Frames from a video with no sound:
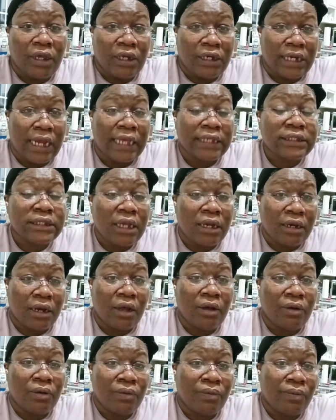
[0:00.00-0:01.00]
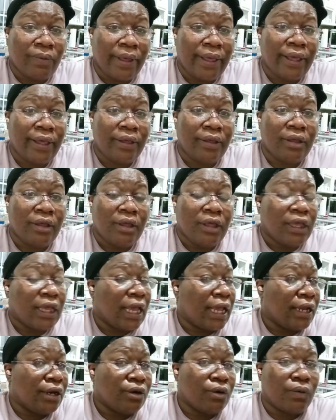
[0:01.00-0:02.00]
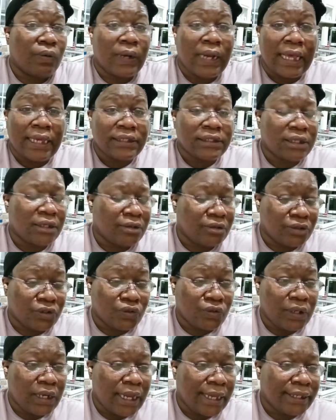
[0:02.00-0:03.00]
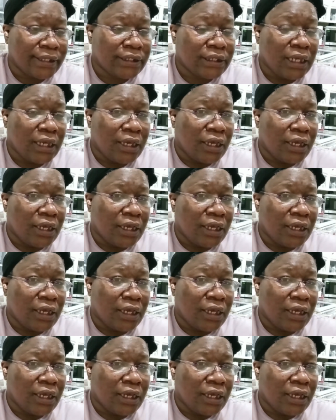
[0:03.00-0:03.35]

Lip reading: That's a long way. Ain't no lights, ain't no street lights.